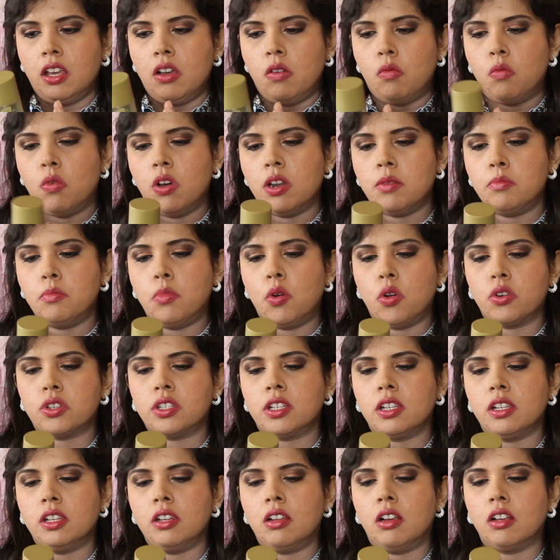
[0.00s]
one
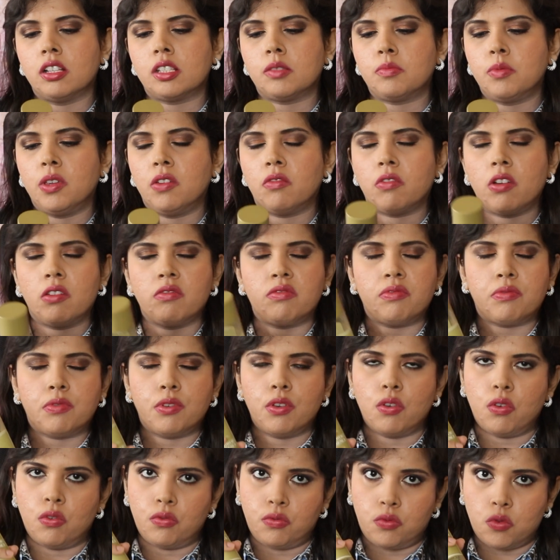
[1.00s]
bottle lasts me around
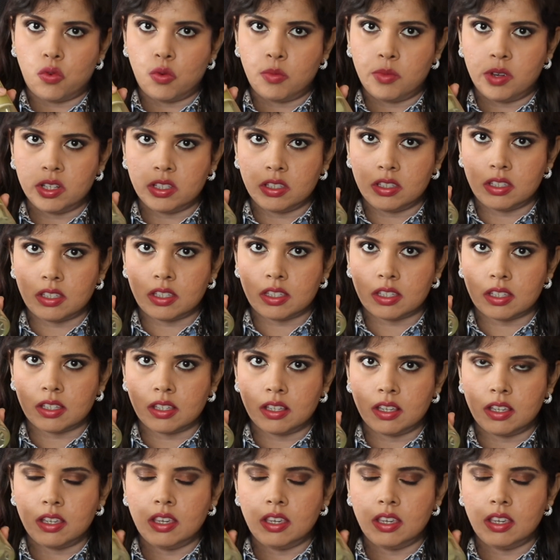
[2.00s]
three or four months.